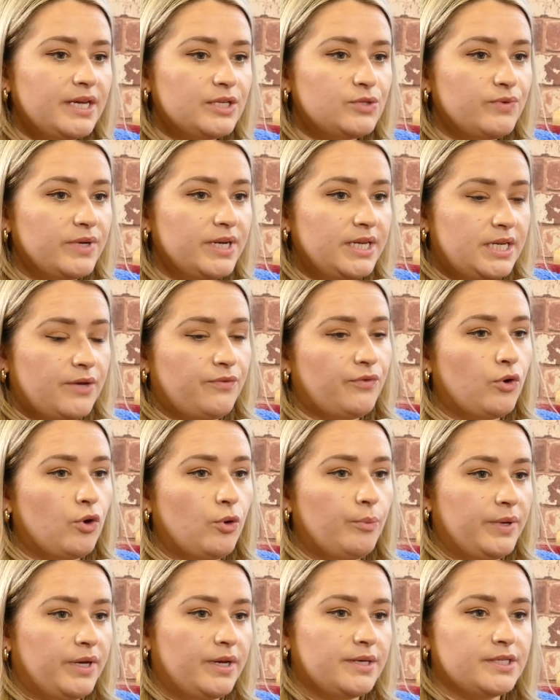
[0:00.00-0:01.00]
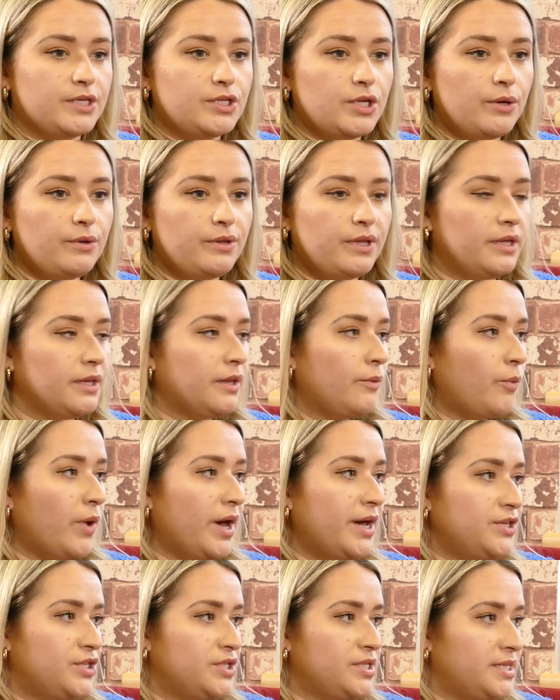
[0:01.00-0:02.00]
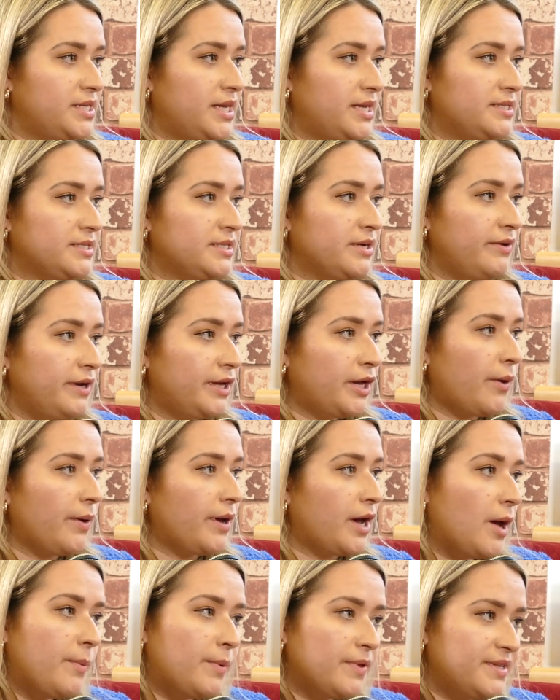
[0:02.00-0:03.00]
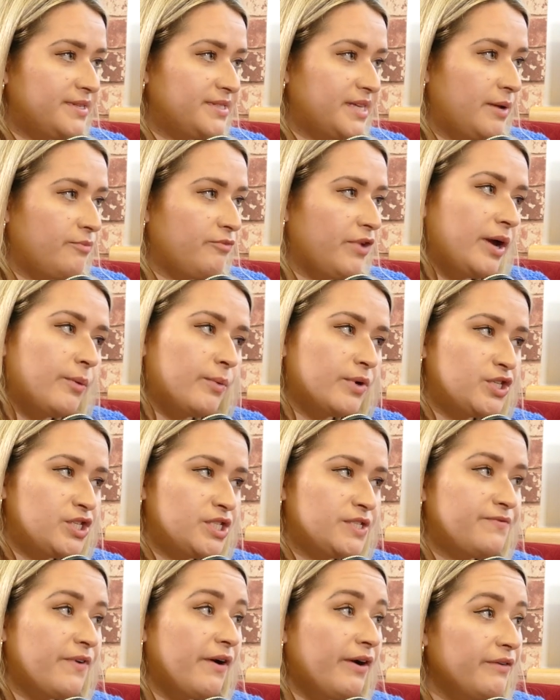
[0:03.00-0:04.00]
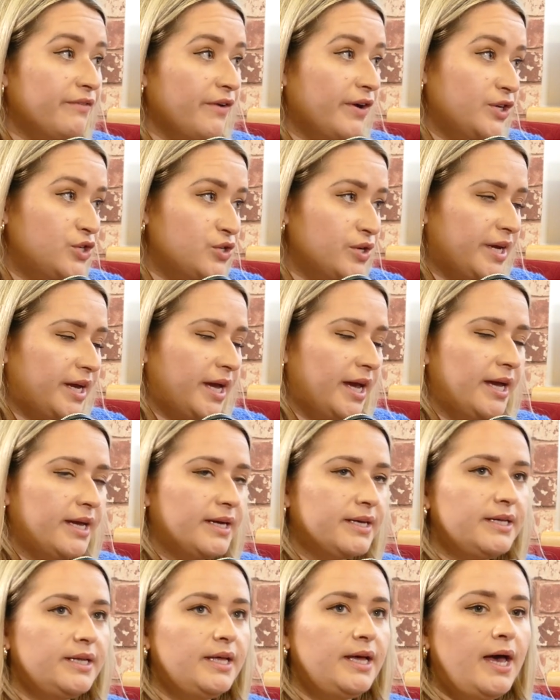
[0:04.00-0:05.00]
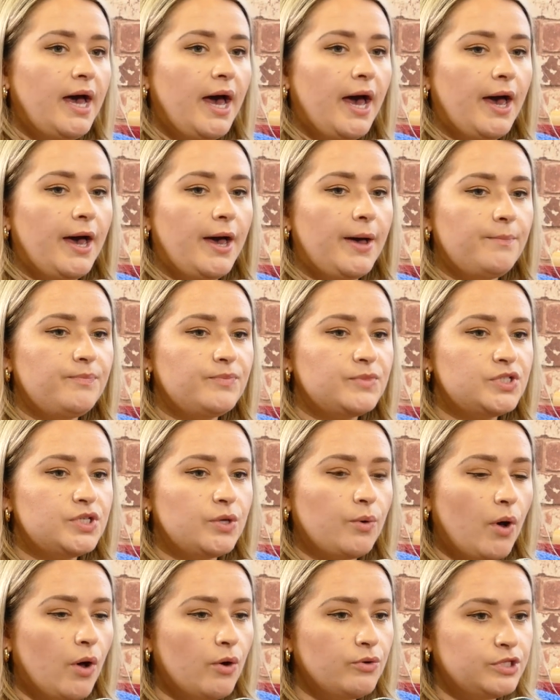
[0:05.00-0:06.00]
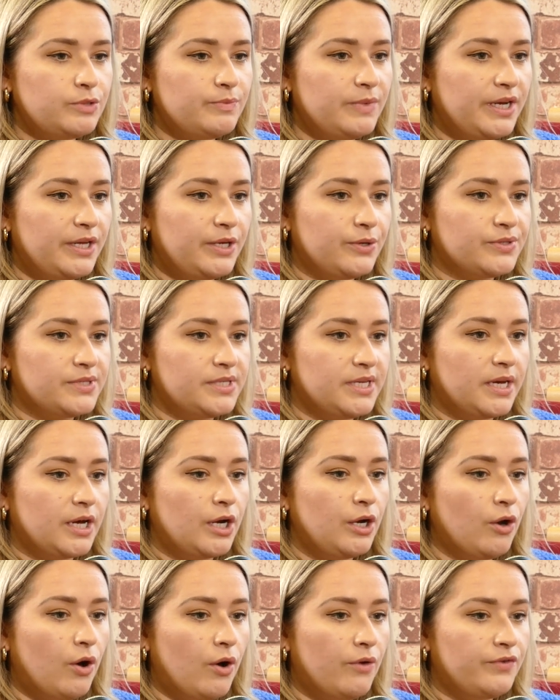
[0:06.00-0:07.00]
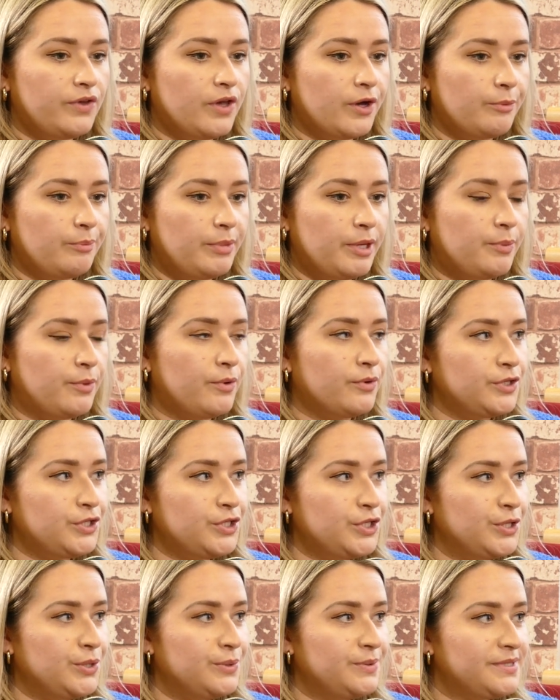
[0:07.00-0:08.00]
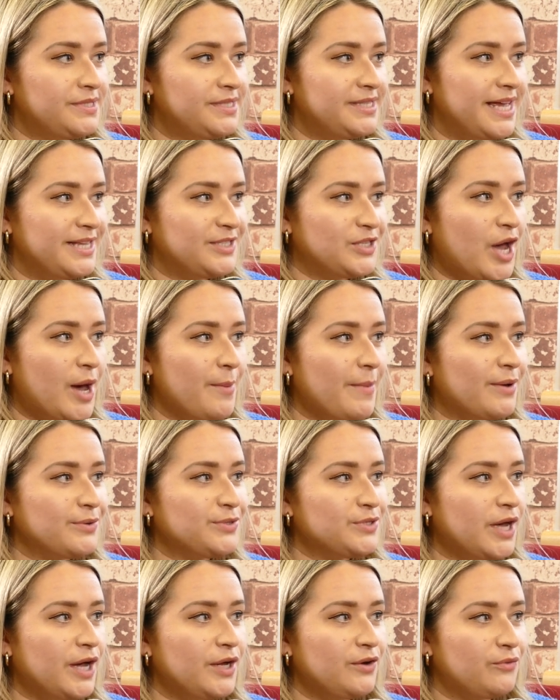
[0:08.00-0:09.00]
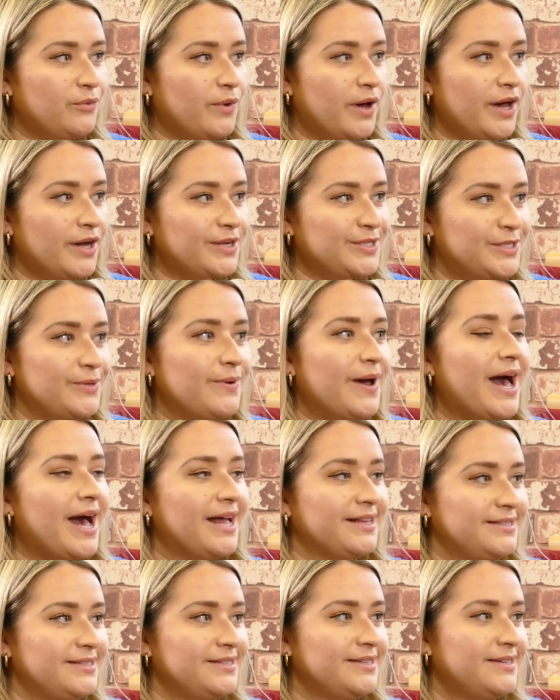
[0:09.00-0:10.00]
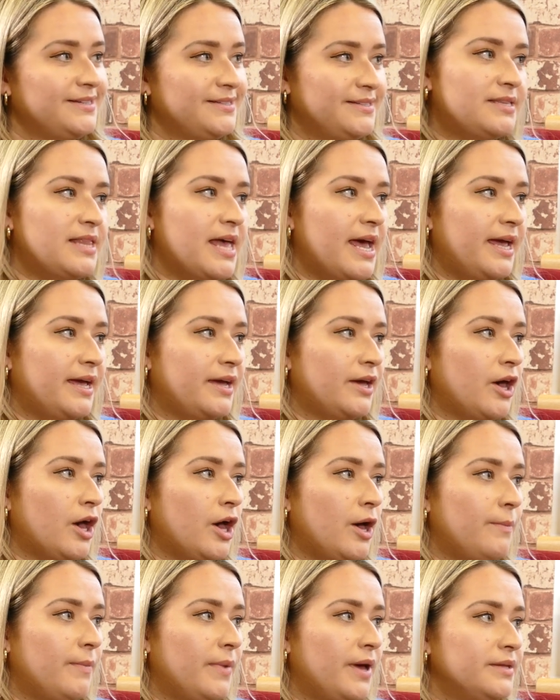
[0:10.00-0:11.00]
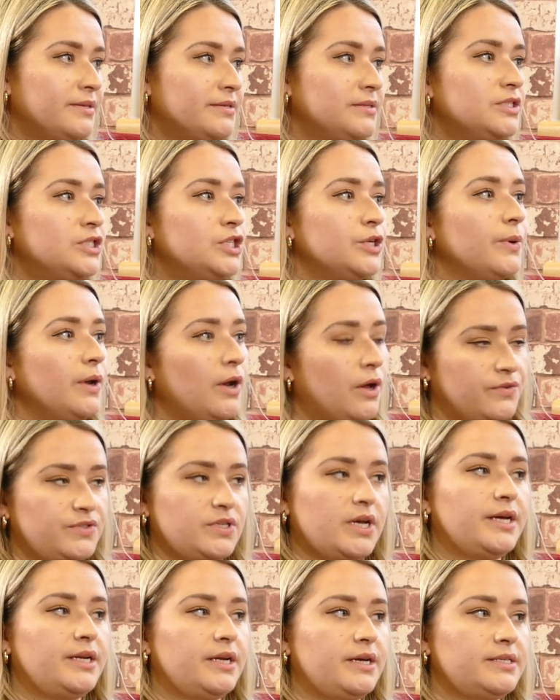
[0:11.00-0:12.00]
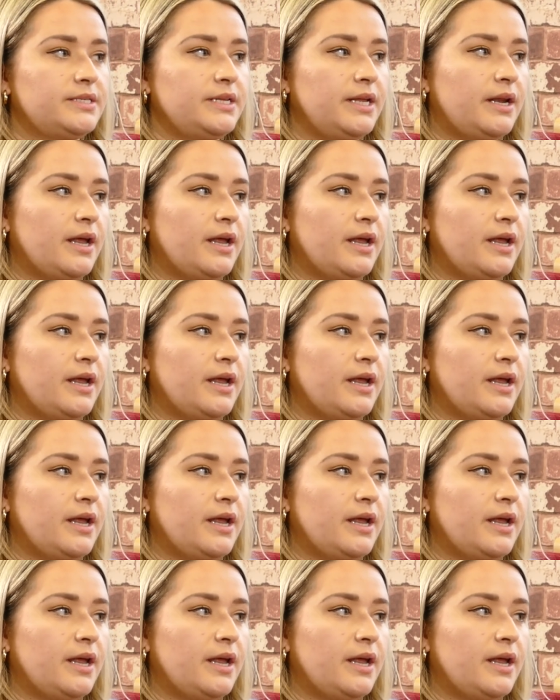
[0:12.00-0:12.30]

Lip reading: it's really difficult because I don't think that wages are necessarily going up at the same rate, which is very, very tricky. So ultimately you're seeing a lot of young people use their time outside of work to add to their income and do a lot of side hustling,